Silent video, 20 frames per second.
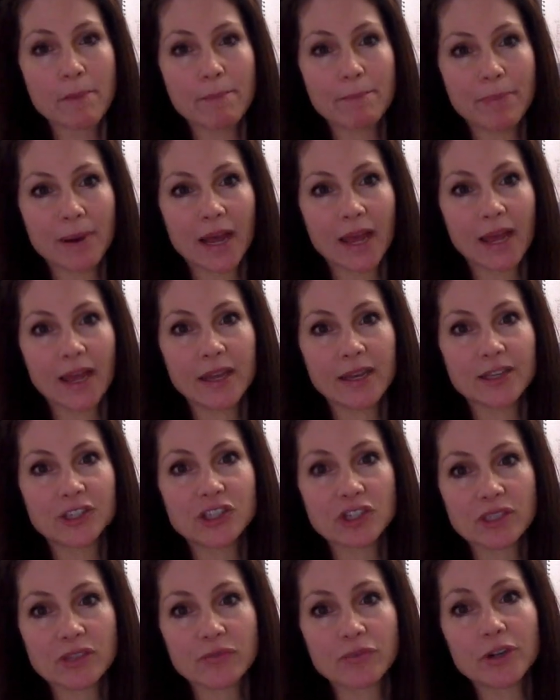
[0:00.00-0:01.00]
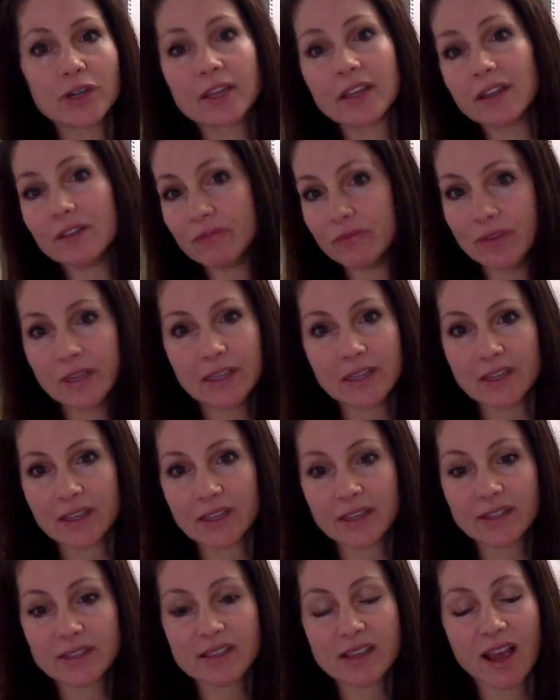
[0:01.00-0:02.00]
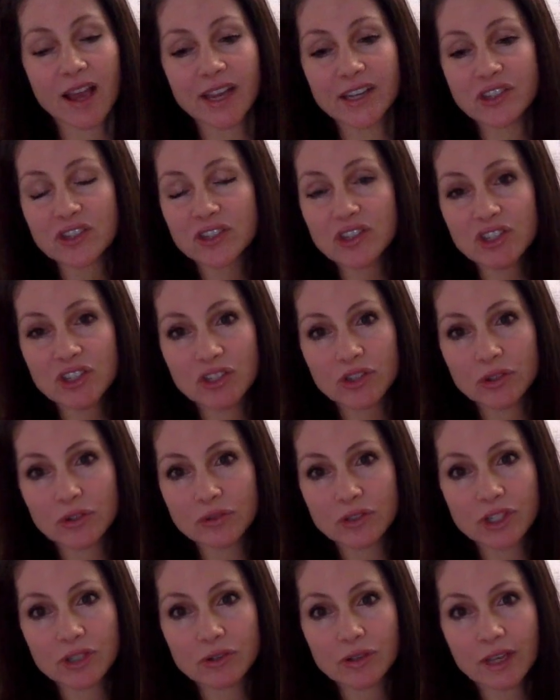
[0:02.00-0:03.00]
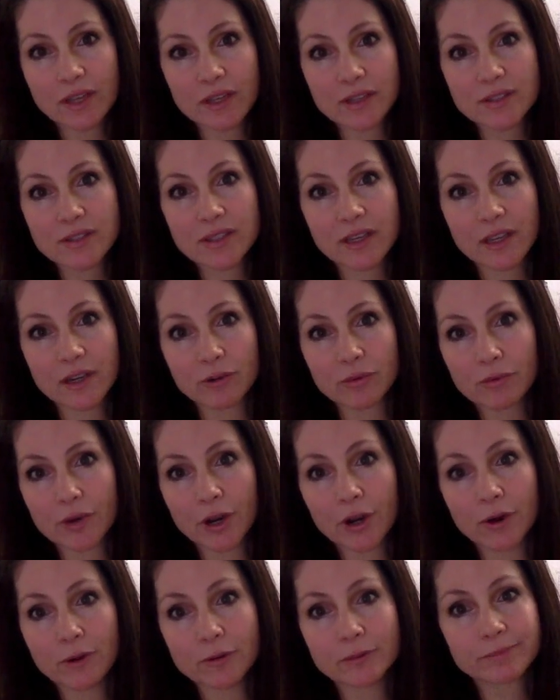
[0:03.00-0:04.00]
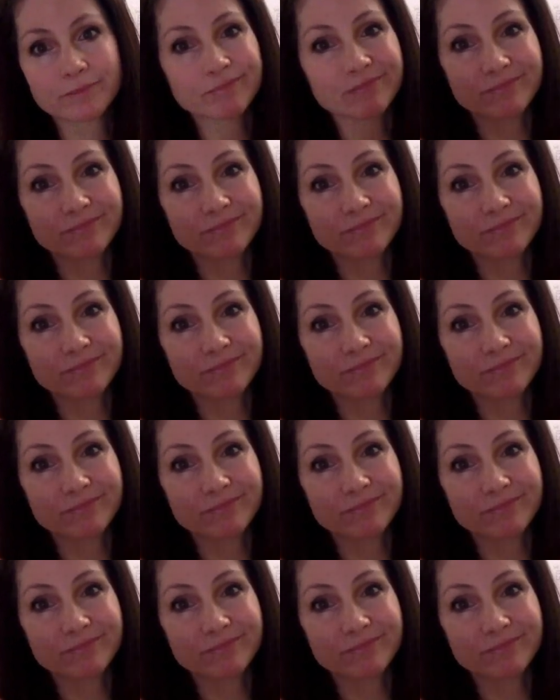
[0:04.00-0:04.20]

But just for convenience, I just do 2 days in a row.